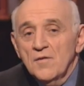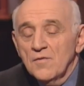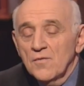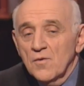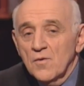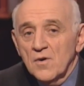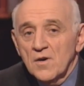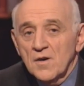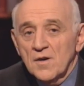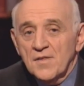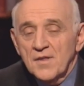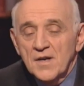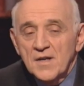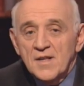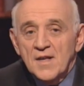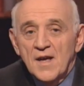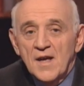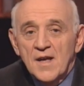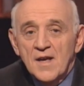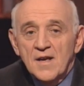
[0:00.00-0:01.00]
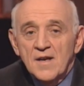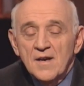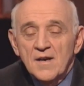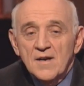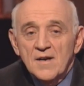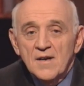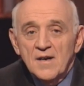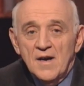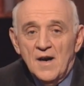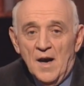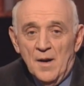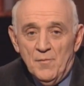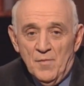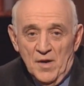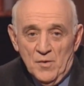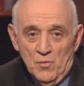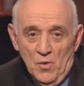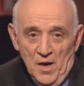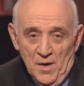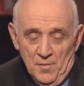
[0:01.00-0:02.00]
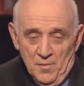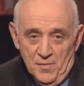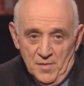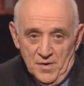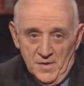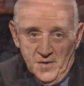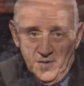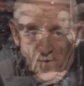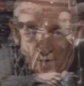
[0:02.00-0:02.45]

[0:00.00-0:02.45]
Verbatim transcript: For Think Tank, I'm Ben Wattenberg.